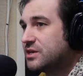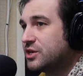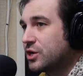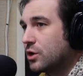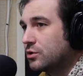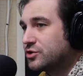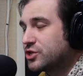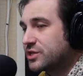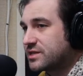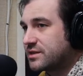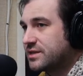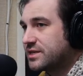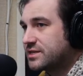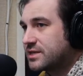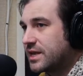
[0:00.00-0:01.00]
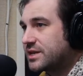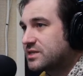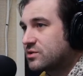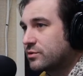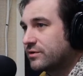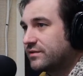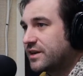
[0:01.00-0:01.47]
you know, just this
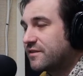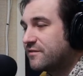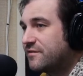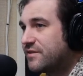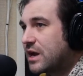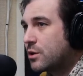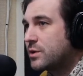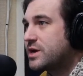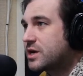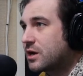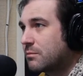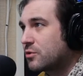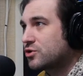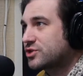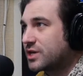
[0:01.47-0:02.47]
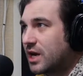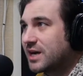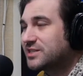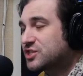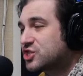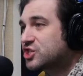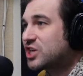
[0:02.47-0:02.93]
like sort of like very
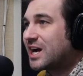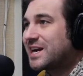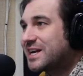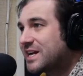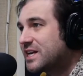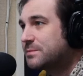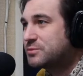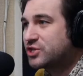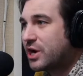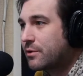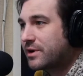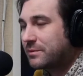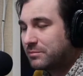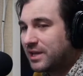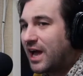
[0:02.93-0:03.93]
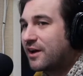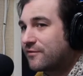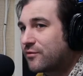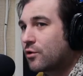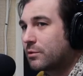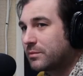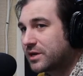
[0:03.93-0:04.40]
commercialized, shiny sharing
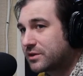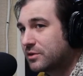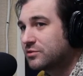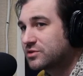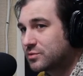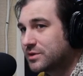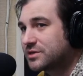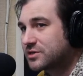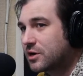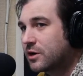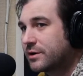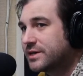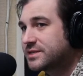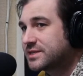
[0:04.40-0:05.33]
platform like those ones are.